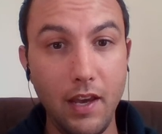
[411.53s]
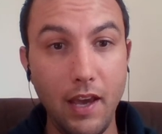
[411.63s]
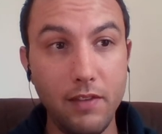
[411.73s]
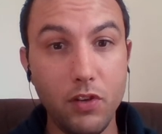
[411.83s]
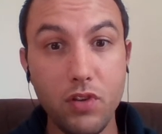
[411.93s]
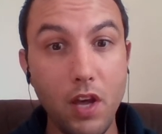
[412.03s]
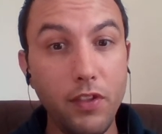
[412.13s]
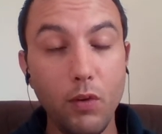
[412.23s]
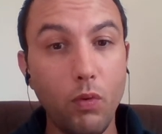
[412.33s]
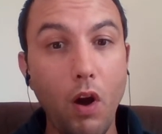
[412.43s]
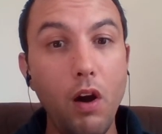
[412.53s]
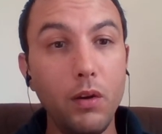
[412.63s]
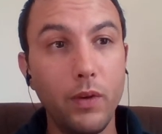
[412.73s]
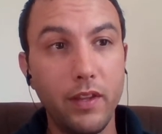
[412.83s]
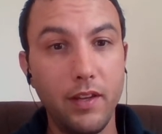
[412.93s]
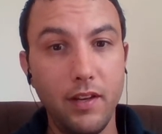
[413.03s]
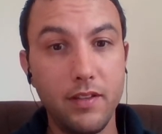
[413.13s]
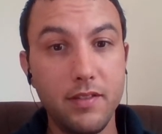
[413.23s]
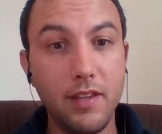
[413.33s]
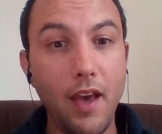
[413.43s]
And there's nothing wrong with it.
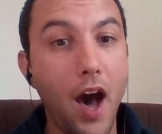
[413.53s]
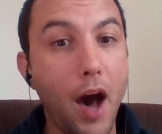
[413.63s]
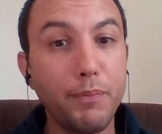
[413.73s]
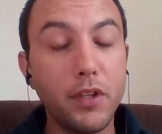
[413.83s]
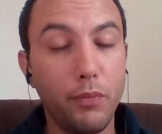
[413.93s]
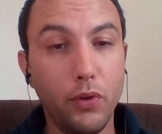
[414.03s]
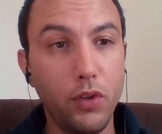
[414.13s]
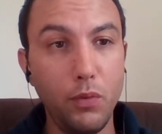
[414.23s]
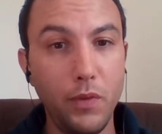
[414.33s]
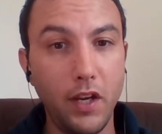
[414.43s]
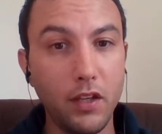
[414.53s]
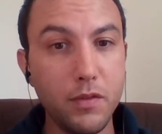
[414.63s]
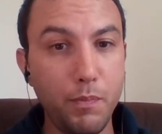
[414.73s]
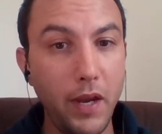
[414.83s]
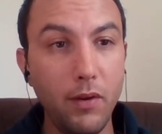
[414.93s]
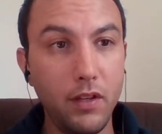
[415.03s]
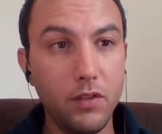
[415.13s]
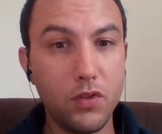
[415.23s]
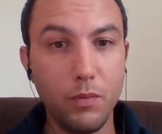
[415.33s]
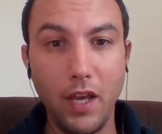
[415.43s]
It's the optimal human
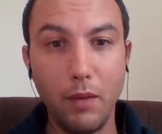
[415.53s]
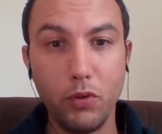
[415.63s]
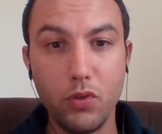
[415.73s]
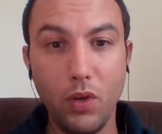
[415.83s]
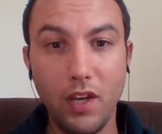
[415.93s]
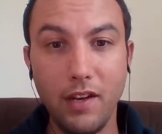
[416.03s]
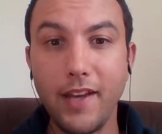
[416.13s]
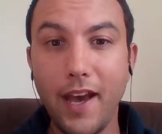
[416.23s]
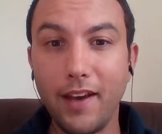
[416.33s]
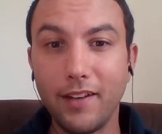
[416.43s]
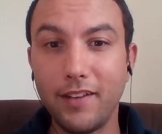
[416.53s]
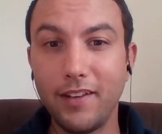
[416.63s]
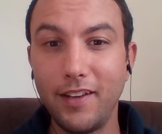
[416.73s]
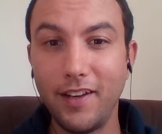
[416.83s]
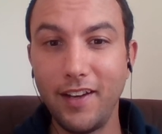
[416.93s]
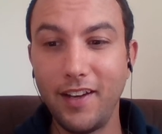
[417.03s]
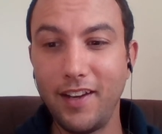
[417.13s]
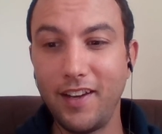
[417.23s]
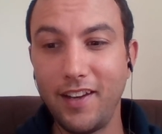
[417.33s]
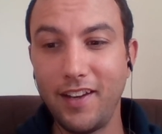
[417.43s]
experience to be able to connect
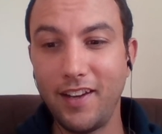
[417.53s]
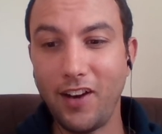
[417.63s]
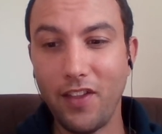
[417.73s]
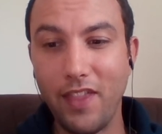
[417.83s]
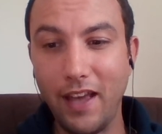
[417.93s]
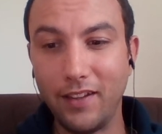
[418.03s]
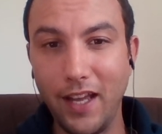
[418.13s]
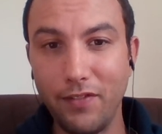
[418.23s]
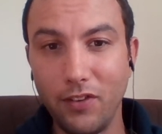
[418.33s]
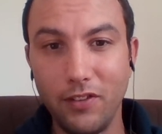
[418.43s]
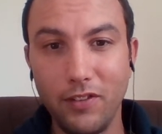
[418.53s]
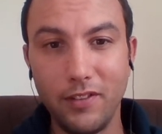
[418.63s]
on that level.